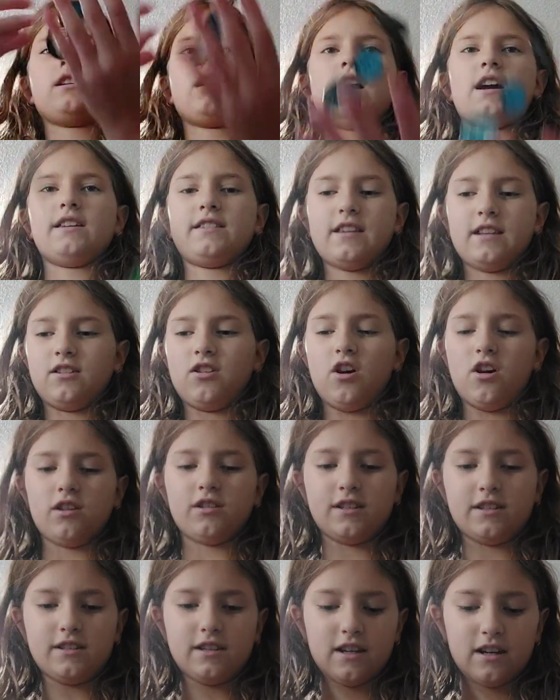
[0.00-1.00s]
I
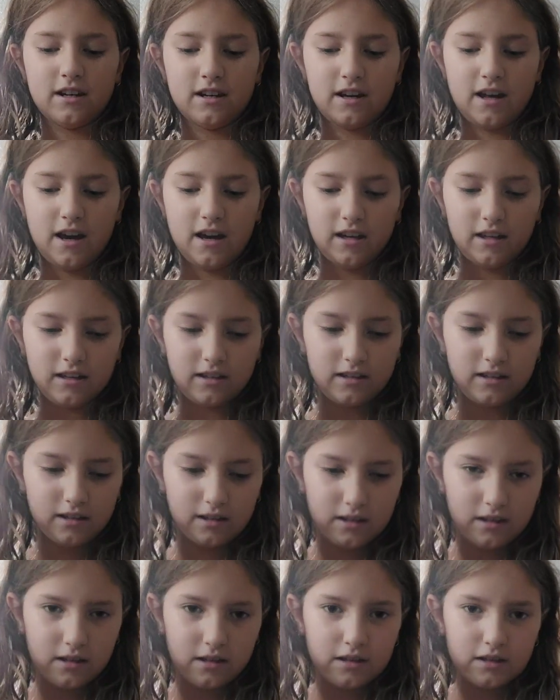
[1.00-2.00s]
surprised you
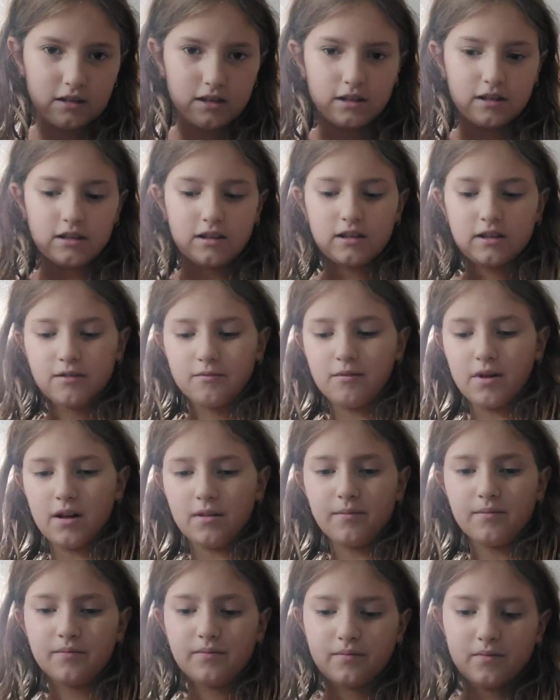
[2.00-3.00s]
and Well,
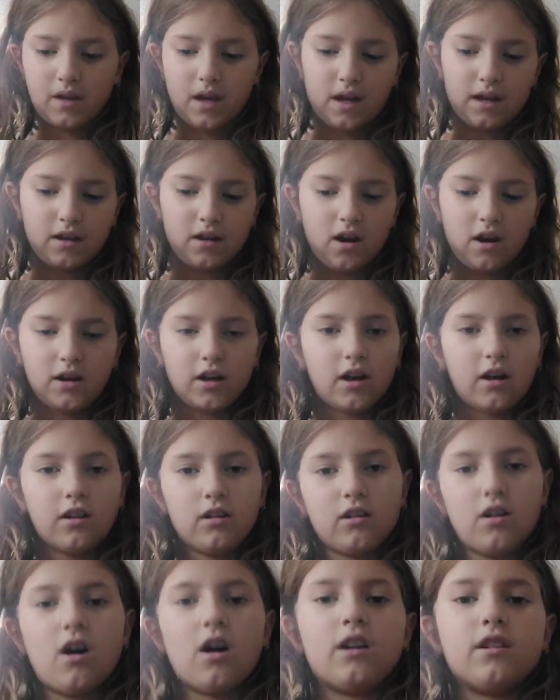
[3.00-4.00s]
I got a
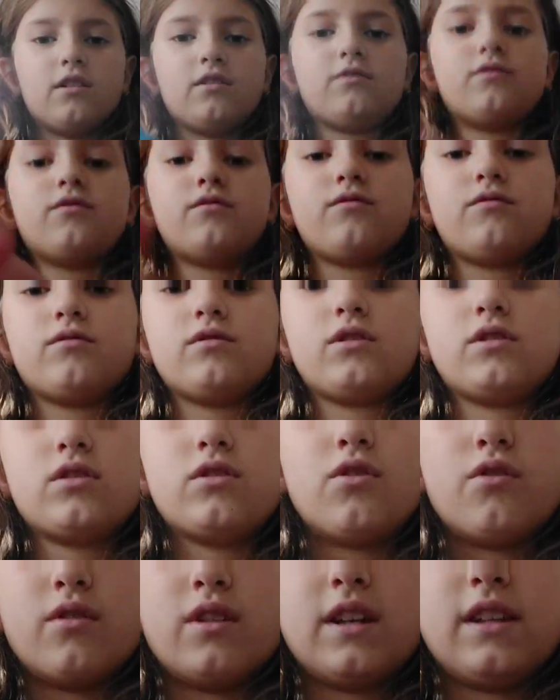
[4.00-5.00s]
lot of
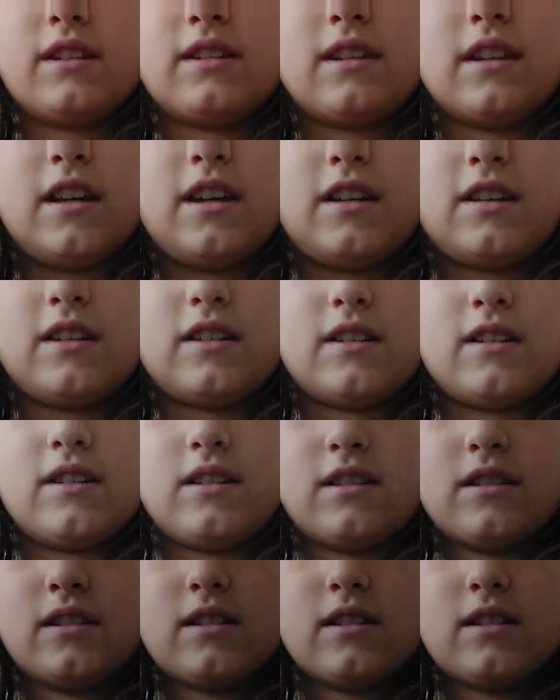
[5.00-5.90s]
coin things.